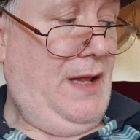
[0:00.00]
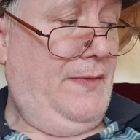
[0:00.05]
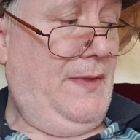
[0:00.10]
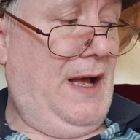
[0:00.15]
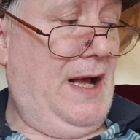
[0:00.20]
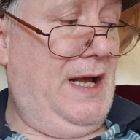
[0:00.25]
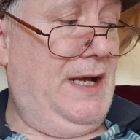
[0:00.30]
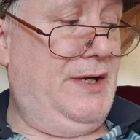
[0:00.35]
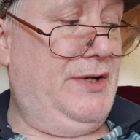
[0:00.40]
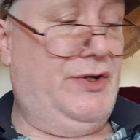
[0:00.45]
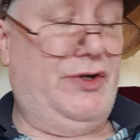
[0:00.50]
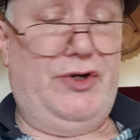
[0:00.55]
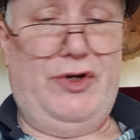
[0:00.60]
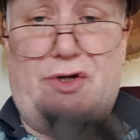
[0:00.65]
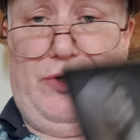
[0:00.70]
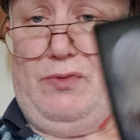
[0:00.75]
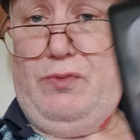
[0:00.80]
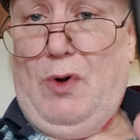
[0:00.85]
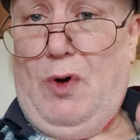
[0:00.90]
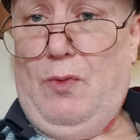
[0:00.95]
that is
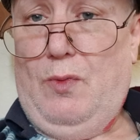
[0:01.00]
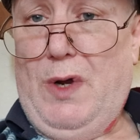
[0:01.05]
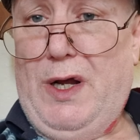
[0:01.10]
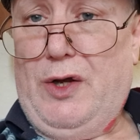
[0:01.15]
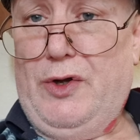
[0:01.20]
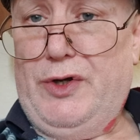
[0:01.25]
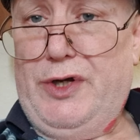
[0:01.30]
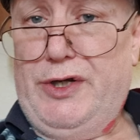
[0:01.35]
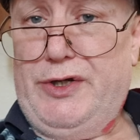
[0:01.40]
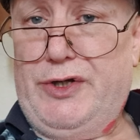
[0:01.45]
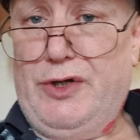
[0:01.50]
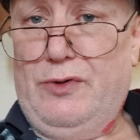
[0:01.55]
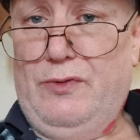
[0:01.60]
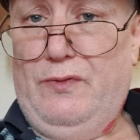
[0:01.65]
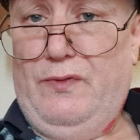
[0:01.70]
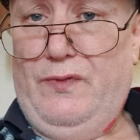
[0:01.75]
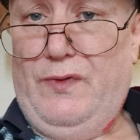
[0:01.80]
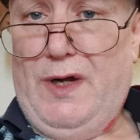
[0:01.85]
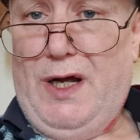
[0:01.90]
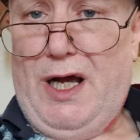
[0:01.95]
just what we're going to
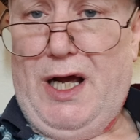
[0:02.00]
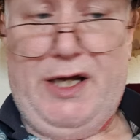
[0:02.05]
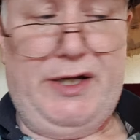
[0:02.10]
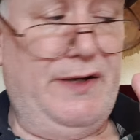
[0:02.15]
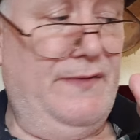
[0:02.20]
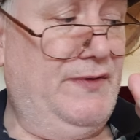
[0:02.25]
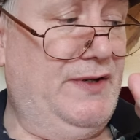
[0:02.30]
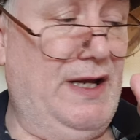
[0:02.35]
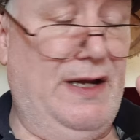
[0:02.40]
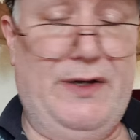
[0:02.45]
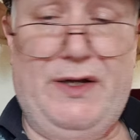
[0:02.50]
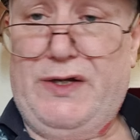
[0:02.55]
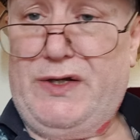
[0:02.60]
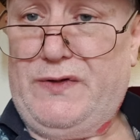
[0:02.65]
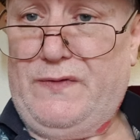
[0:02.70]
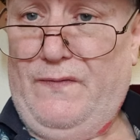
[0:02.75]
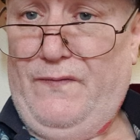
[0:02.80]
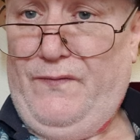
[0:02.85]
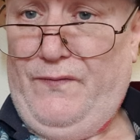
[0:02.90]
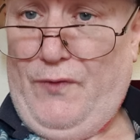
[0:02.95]
do and you've sent us
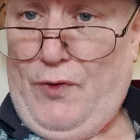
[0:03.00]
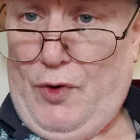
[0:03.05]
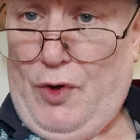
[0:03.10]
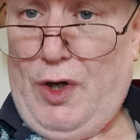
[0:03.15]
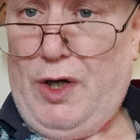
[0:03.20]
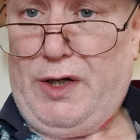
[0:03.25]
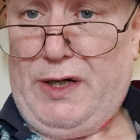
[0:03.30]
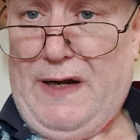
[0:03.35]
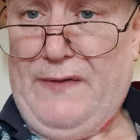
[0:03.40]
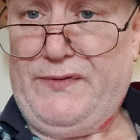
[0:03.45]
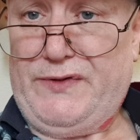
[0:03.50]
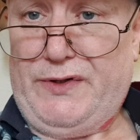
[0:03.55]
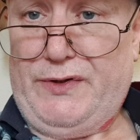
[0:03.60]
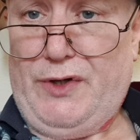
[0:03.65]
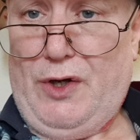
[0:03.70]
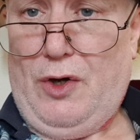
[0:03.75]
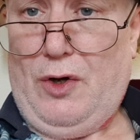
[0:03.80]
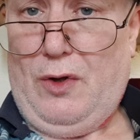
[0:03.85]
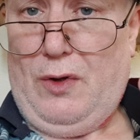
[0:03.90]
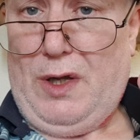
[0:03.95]
some photographs
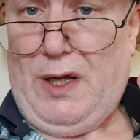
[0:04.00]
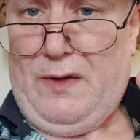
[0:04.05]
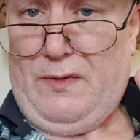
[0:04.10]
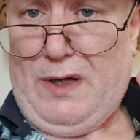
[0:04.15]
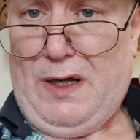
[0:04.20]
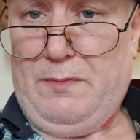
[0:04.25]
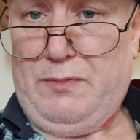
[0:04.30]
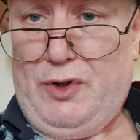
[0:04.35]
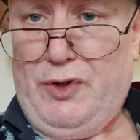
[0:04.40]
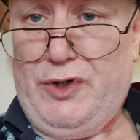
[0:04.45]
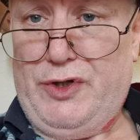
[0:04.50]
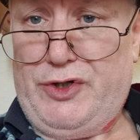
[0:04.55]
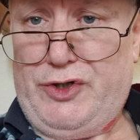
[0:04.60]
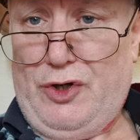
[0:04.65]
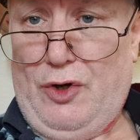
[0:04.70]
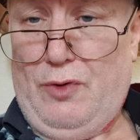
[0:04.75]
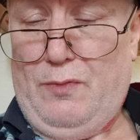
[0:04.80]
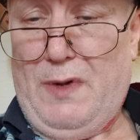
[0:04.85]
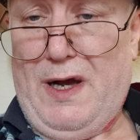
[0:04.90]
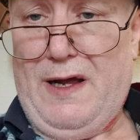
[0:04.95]
and all I'm going to
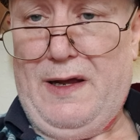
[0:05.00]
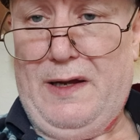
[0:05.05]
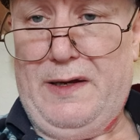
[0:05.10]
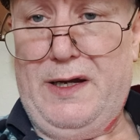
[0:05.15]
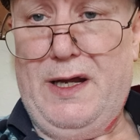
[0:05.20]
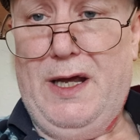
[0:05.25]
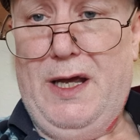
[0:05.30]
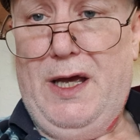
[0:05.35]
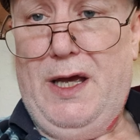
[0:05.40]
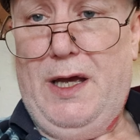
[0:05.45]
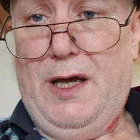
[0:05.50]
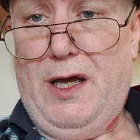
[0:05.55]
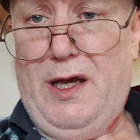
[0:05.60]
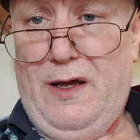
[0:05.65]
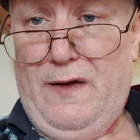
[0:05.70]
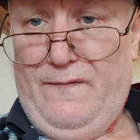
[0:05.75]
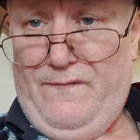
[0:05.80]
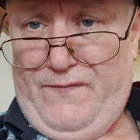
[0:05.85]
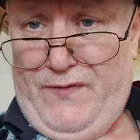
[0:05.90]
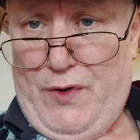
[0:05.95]
show my
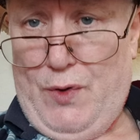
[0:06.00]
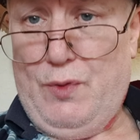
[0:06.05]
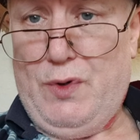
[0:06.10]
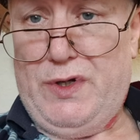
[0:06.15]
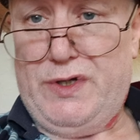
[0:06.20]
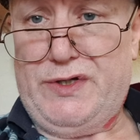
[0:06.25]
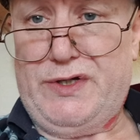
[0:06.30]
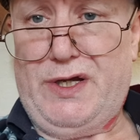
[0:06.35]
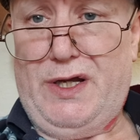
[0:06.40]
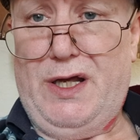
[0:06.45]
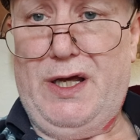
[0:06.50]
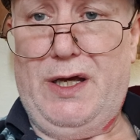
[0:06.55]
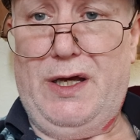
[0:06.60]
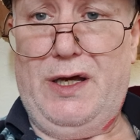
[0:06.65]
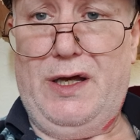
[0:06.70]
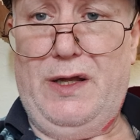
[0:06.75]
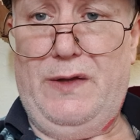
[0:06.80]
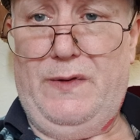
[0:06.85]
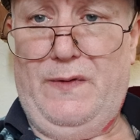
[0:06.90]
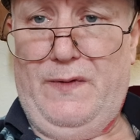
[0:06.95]
uh, viewers
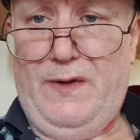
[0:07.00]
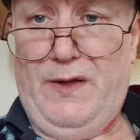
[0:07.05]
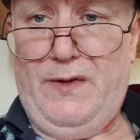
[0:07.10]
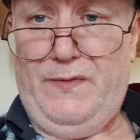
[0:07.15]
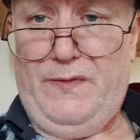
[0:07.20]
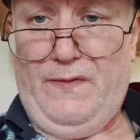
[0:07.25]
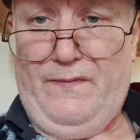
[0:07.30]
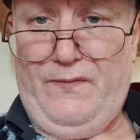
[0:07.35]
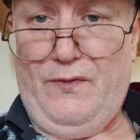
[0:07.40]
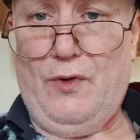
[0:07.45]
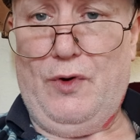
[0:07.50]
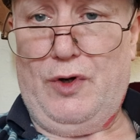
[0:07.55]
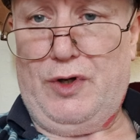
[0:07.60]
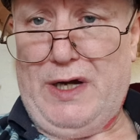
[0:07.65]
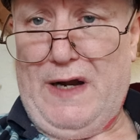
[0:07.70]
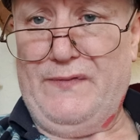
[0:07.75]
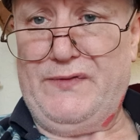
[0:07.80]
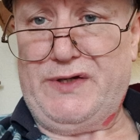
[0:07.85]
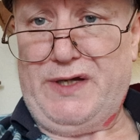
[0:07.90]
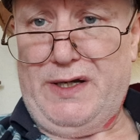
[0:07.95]
uh, the, the
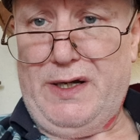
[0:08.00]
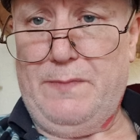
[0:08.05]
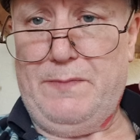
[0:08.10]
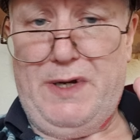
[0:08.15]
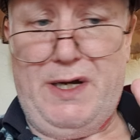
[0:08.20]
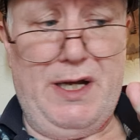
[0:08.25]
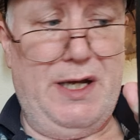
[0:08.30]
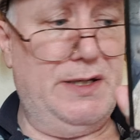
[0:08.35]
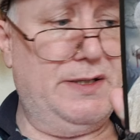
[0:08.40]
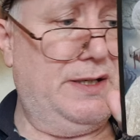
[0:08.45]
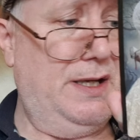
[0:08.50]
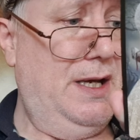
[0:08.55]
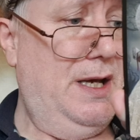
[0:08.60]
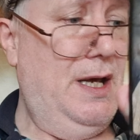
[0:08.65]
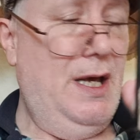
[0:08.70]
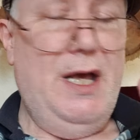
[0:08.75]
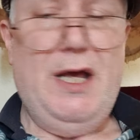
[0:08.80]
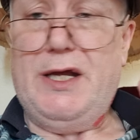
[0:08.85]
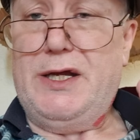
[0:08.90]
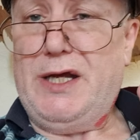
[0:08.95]
photographs in a minute
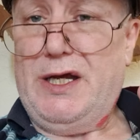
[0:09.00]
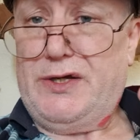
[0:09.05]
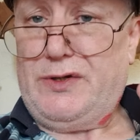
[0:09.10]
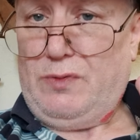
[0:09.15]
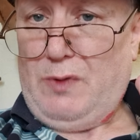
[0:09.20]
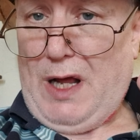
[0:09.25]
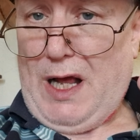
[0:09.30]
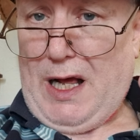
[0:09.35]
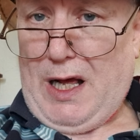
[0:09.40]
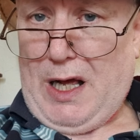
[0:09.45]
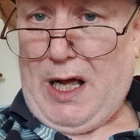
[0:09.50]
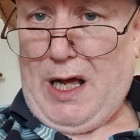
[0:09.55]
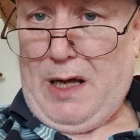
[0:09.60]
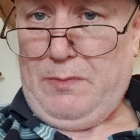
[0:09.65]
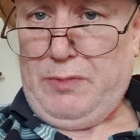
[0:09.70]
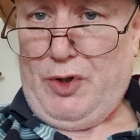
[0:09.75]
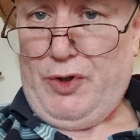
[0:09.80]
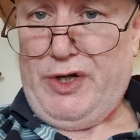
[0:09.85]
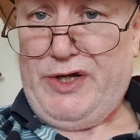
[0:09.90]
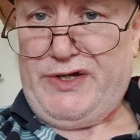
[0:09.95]
yes I,
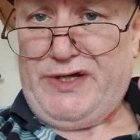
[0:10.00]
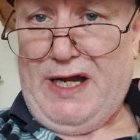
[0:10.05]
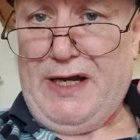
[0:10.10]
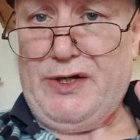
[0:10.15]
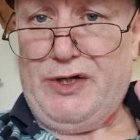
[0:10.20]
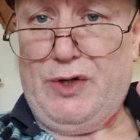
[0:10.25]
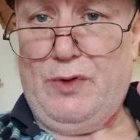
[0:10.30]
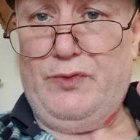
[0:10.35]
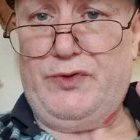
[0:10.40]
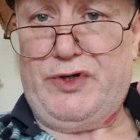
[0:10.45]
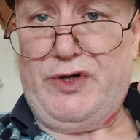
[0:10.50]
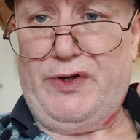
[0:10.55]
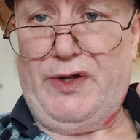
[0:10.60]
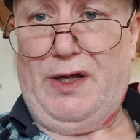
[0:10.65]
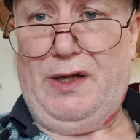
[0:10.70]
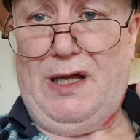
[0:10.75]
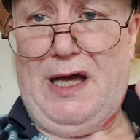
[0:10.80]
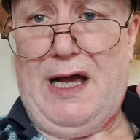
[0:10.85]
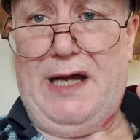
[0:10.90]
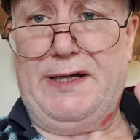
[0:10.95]
I'm going to send you to
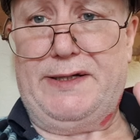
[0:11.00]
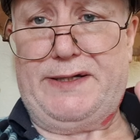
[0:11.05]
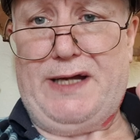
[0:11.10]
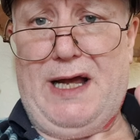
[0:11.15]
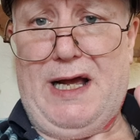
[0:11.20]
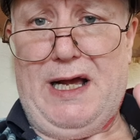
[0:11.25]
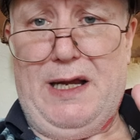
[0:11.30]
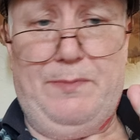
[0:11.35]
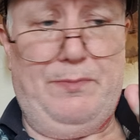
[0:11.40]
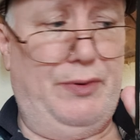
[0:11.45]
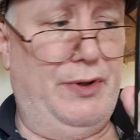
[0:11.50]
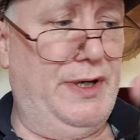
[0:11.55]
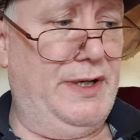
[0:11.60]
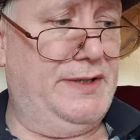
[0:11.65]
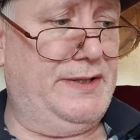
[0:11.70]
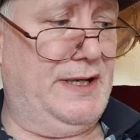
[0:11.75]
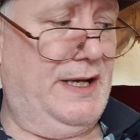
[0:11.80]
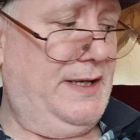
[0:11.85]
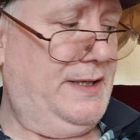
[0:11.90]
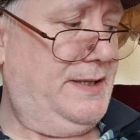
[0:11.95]
the light i
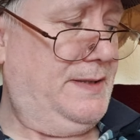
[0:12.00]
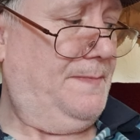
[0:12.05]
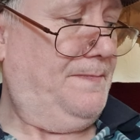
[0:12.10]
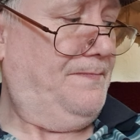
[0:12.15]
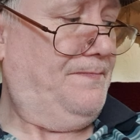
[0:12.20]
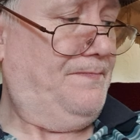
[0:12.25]
preset